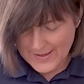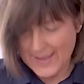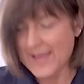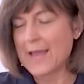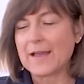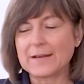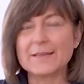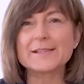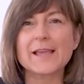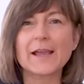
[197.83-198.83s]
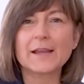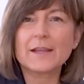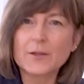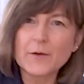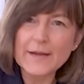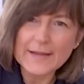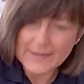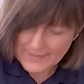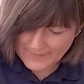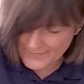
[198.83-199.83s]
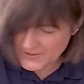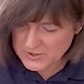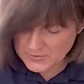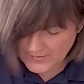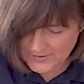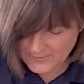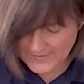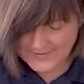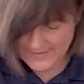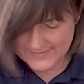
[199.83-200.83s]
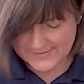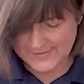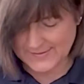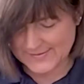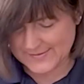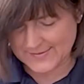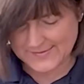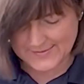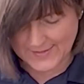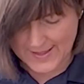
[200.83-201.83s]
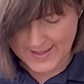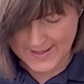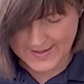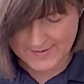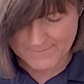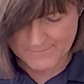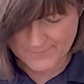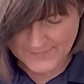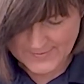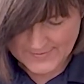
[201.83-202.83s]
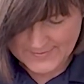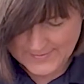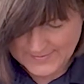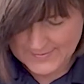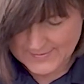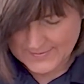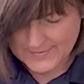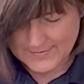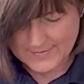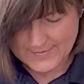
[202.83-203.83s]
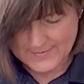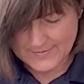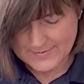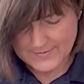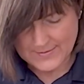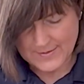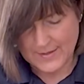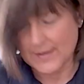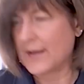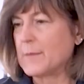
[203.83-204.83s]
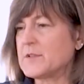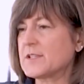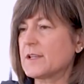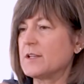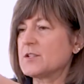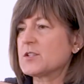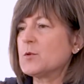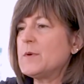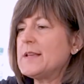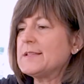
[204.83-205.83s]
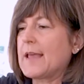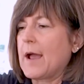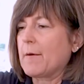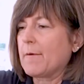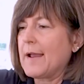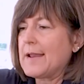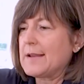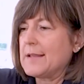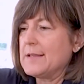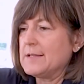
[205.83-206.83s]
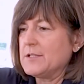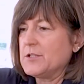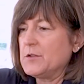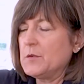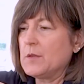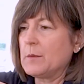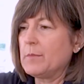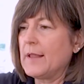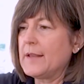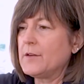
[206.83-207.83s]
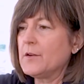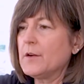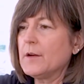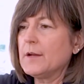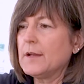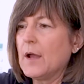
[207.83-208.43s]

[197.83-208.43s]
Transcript: And the second ingredient of the 2 ingredients is this lime. And I'm just going to squeeze that right into the blender.